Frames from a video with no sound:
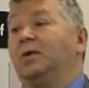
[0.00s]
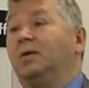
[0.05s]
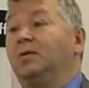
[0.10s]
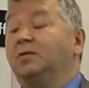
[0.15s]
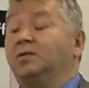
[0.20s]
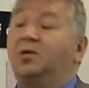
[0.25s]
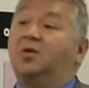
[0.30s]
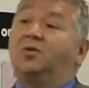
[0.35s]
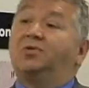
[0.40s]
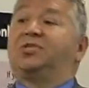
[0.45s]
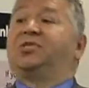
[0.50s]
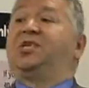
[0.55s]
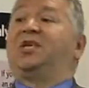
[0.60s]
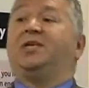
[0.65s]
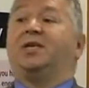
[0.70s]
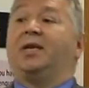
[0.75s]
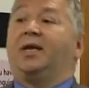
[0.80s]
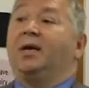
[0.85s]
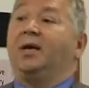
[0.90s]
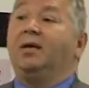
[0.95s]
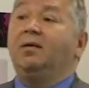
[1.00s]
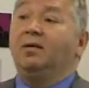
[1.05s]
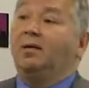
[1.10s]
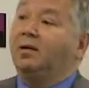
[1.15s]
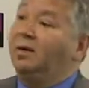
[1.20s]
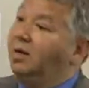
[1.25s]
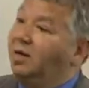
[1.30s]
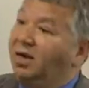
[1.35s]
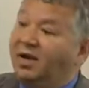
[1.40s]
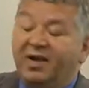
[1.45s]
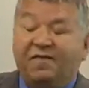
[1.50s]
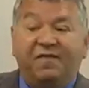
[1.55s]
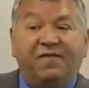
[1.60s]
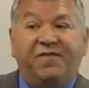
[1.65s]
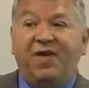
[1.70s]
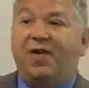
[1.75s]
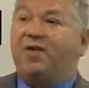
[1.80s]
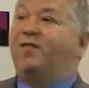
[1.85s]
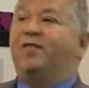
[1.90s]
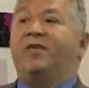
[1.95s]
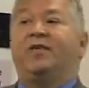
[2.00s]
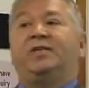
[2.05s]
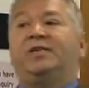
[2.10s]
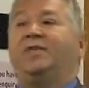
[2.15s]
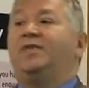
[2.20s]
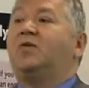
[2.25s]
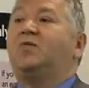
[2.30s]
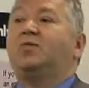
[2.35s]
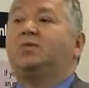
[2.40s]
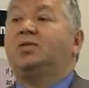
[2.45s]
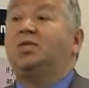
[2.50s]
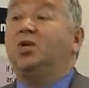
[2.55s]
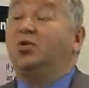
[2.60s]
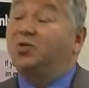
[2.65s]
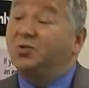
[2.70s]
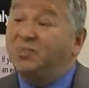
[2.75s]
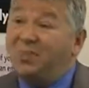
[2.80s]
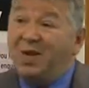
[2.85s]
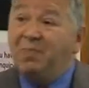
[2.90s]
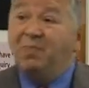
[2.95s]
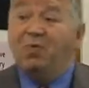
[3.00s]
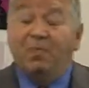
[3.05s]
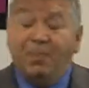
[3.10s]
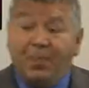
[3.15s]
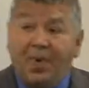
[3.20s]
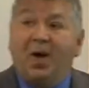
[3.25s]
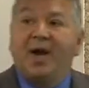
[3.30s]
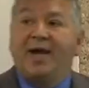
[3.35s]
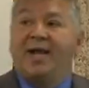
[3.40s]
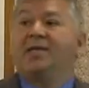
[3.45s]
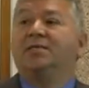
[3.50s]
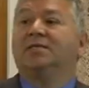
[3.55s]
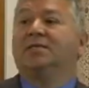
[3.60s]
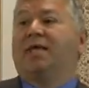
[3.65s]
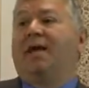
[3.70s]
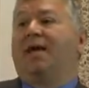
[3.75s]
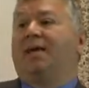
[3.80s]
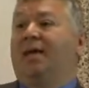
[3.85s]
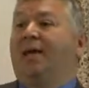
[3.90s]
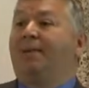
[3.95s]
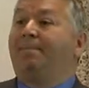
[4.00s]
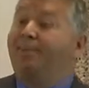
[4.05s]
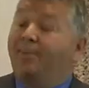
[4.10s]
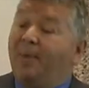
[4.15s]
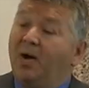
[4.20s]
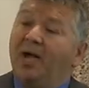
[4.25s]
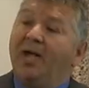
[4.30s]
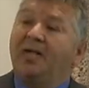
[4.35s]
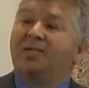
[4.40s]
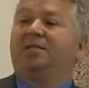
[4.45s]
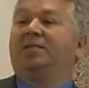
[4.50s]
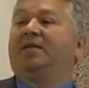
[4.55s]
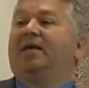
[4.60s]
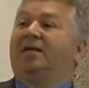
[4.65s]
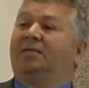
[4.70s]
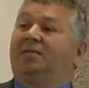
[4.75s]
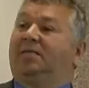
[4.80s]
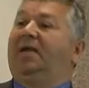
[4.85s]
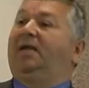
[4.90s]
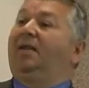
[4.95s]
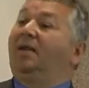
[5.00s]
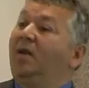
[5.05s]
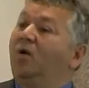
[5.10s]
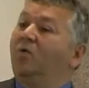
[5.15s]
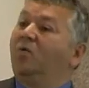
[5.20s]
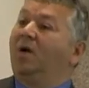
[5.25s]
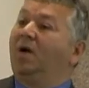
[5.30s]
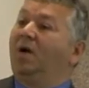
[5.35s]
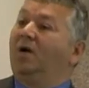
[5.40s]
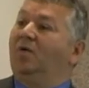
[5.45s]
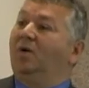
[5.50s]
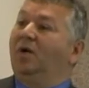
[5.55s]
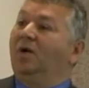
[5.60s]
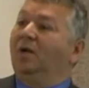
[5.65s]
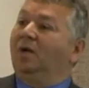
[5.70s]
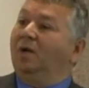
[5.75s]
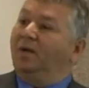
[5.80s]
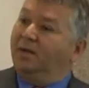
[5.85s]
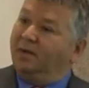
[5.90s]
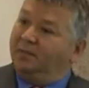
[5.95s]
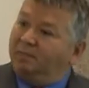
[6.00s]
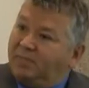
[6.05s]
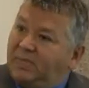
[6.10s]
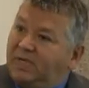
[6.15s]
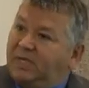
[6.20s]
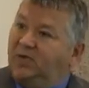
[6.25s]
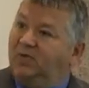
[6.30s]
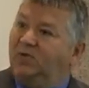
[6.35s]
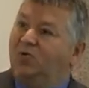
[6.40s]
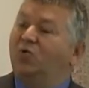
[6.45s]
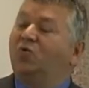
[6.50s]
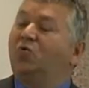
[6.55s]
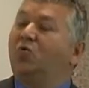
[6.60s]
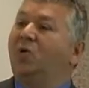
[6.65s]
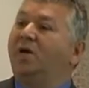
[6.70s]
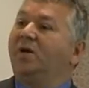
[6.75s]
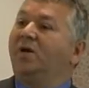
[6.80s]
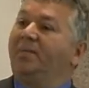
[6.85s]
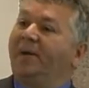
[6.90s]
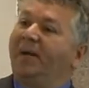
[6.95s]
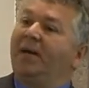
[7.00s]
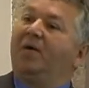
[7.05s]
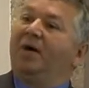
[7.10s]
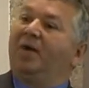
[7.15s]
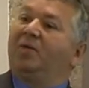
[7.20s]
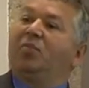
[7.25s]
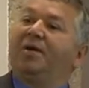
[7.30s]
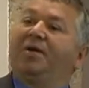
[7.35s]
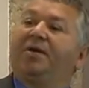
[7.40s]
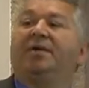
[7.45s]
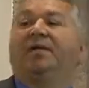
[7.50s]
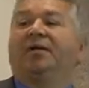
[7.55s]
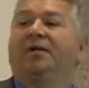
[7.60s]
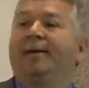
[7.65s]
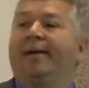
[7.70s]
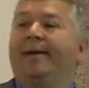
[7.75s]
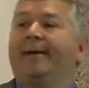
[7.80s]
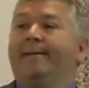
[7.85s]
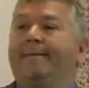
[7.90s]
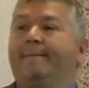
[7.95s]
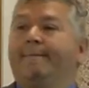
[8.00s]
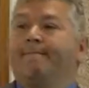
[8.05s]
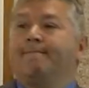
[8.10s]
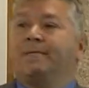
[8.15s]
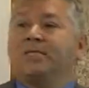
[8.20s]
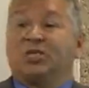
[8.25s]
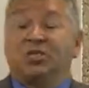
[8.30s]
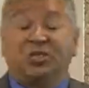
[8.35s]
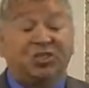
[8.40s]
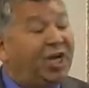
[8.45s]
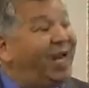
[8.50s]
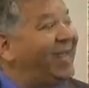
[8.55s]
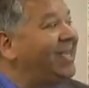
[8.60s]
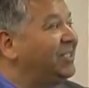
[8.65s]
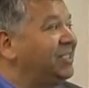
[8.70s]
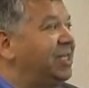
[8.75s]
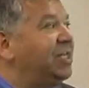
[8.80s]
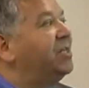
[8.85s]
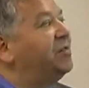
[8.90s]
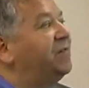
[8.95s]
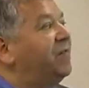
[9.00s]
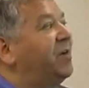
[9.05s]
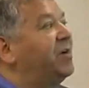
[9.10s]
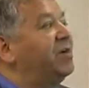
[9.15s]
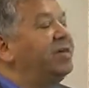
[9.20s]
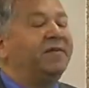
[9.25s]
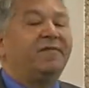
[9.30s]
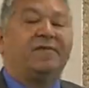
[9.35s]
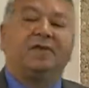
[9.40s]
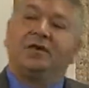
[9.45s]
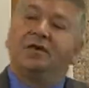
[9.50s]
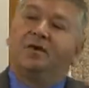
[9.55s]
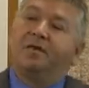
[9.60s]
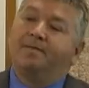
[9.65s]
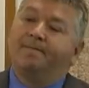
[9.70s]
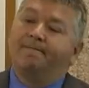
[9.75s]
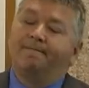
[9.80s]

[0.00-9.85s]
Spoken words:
to consignia, very, very difficult to do because people buy into that name, buy into that logo, you know, goodwill behind what you're doing. So changing is very difficult.